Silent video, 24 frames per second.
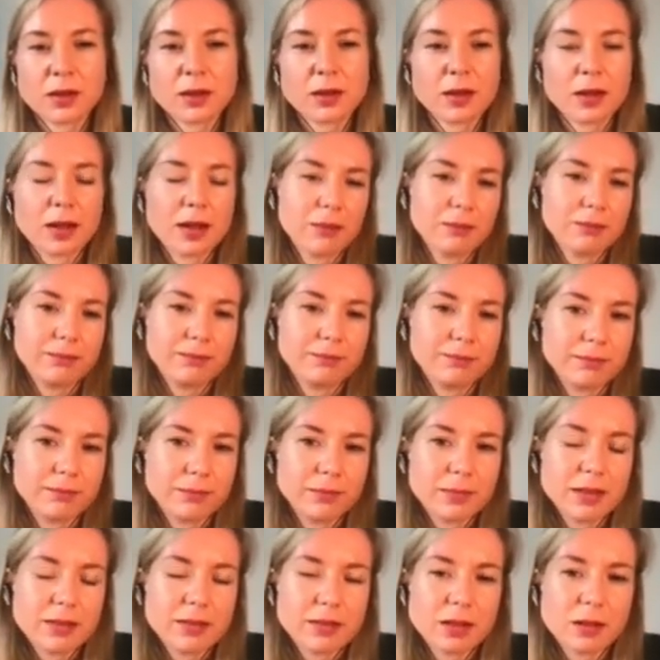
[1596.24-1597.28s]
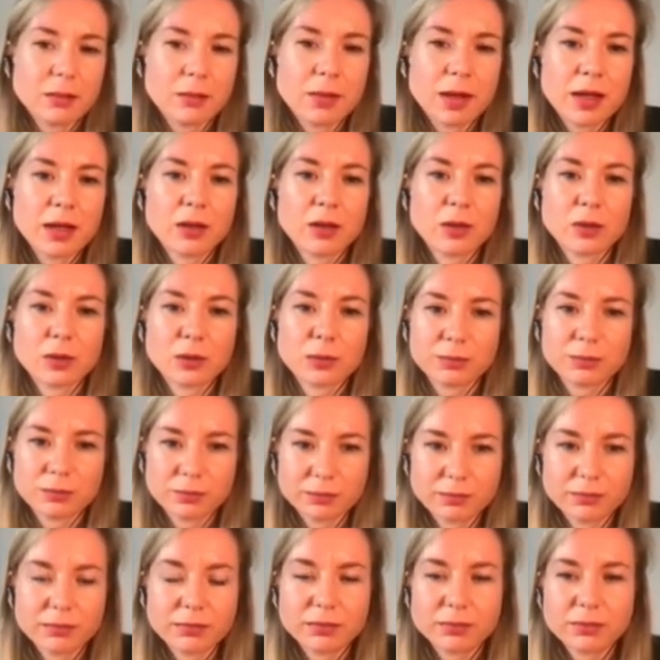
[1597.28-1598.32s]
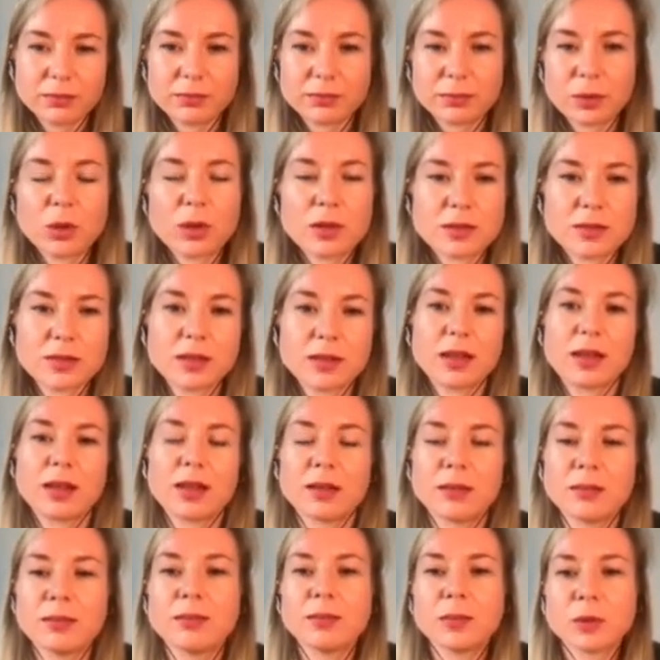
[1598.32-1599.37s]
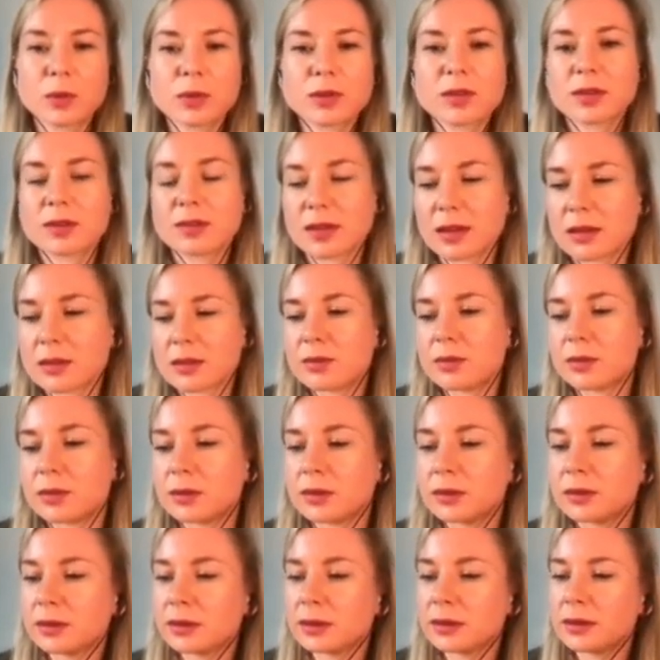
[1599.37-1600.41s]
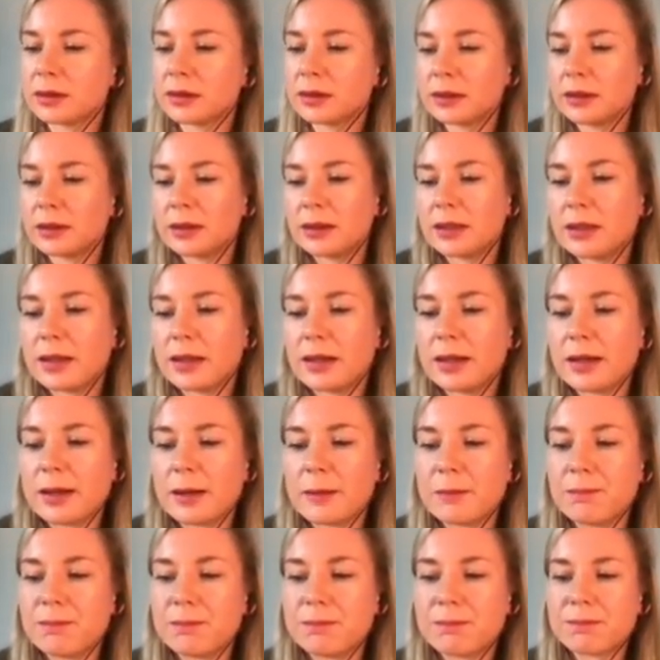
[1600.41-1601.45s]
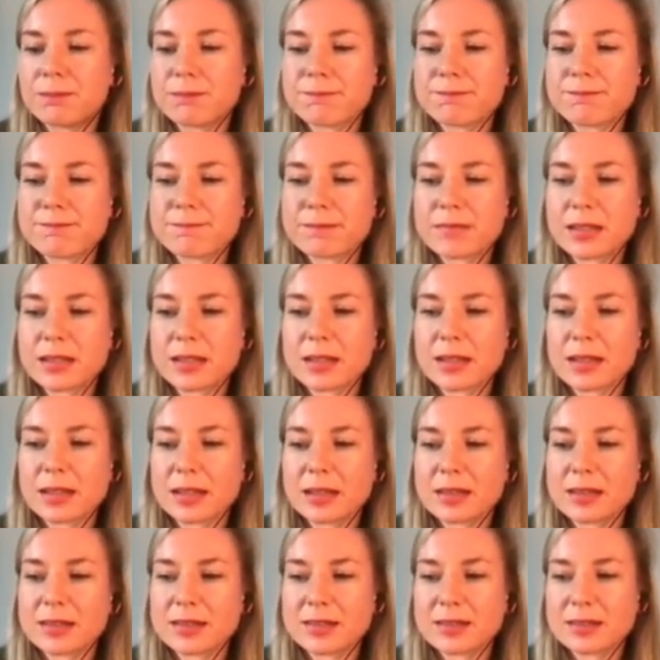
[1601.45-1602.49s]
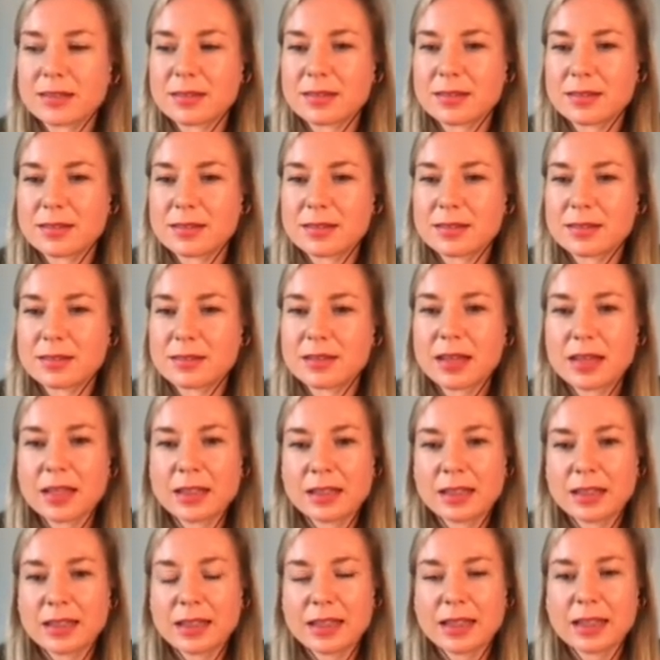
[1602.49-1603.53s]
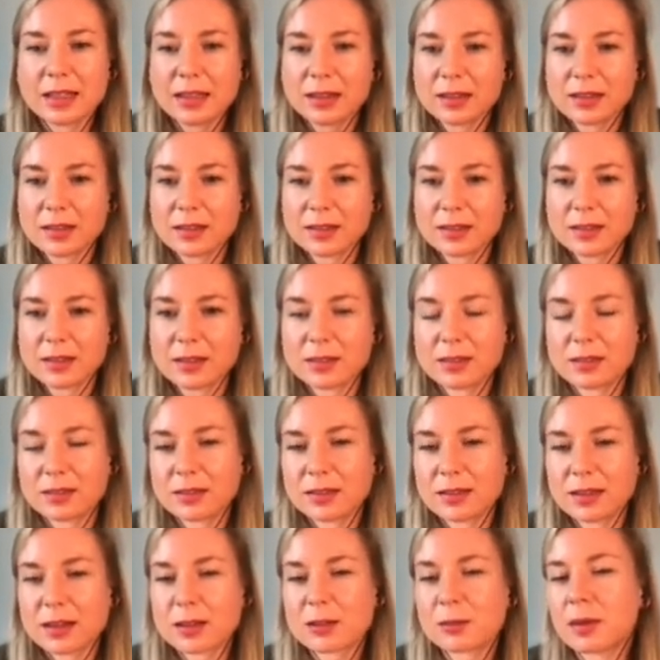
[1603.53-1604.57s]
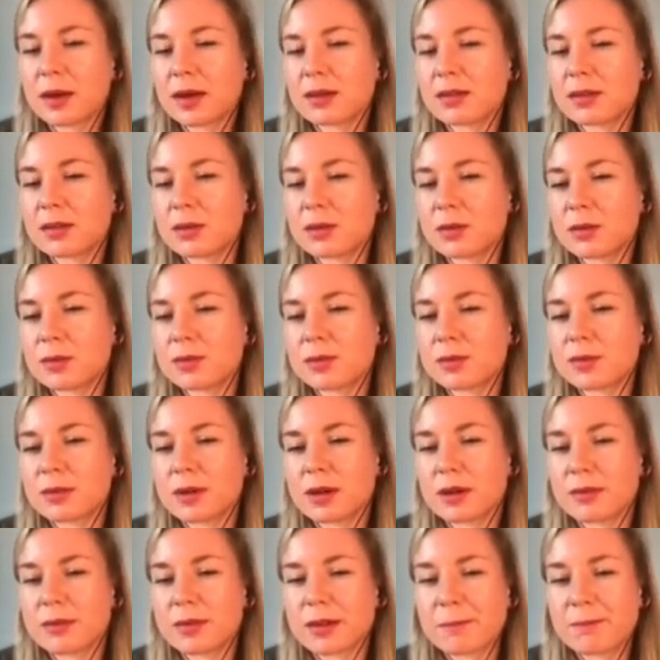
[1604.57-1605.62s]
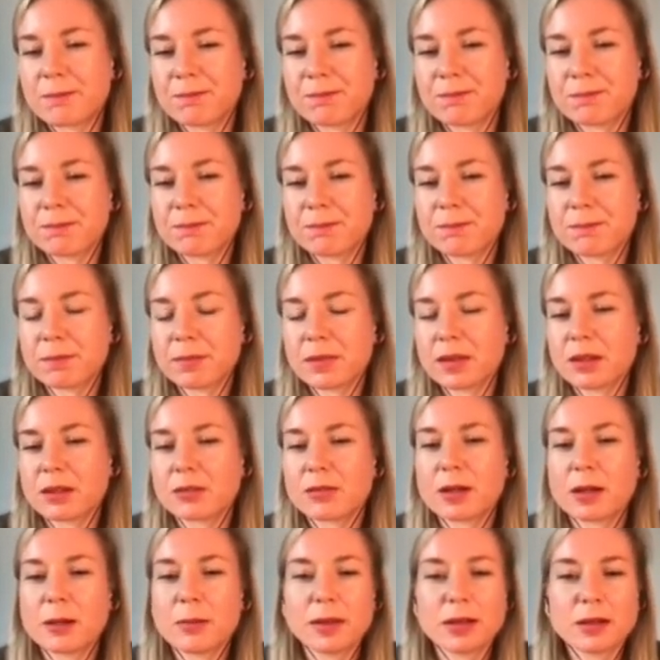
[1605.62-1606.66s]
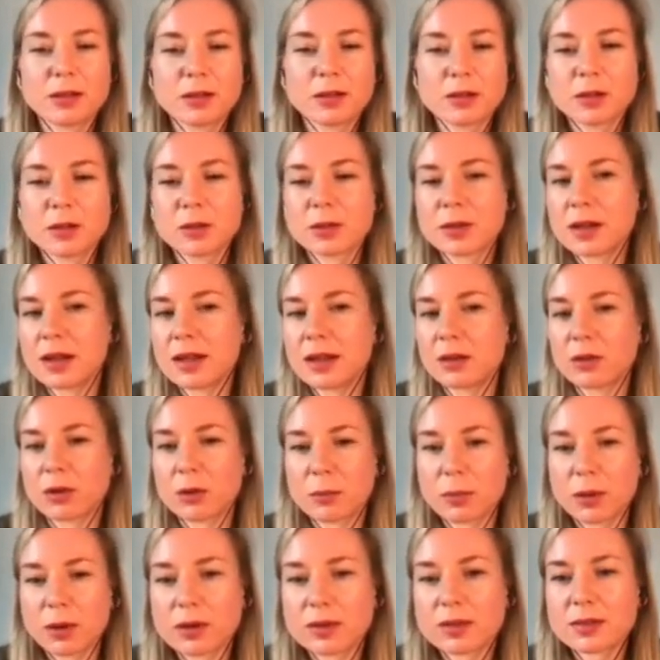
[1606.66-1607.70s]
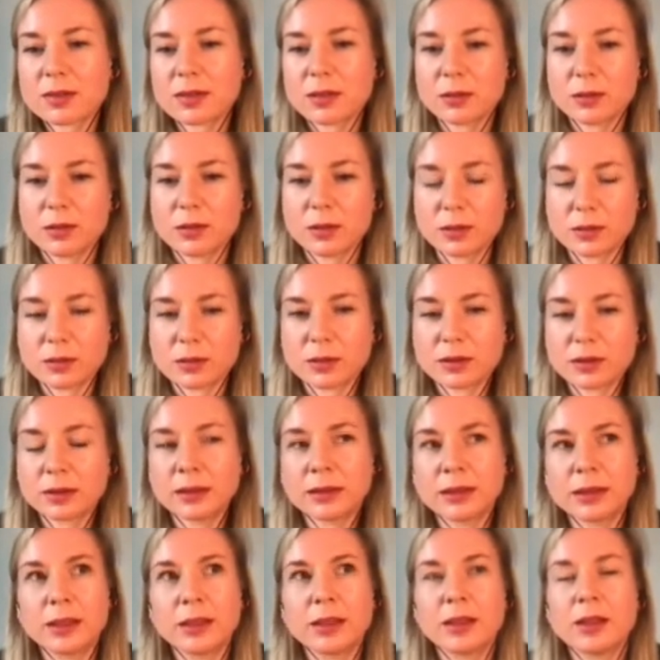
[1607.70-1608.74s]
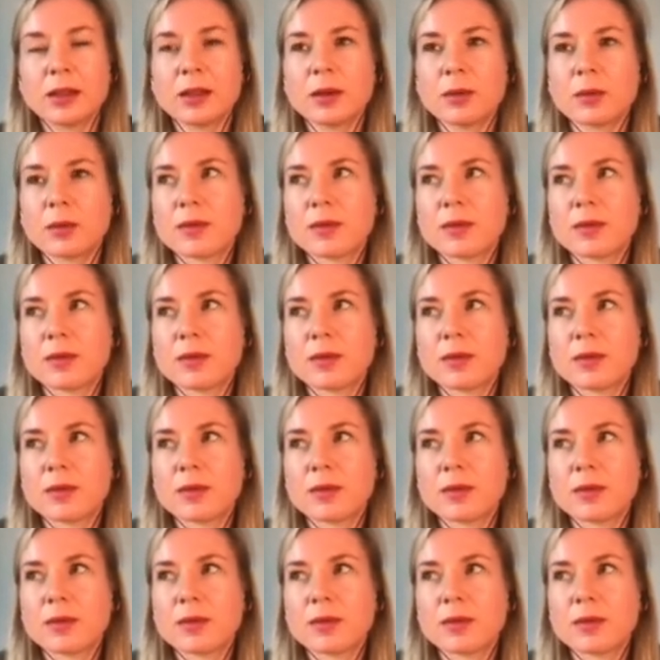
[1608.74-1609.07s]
secondly, the aspect of developing a decree or a policy or a law, we've seen in some cases that it's a positive, it's a good thing to have a policy or a law. It shows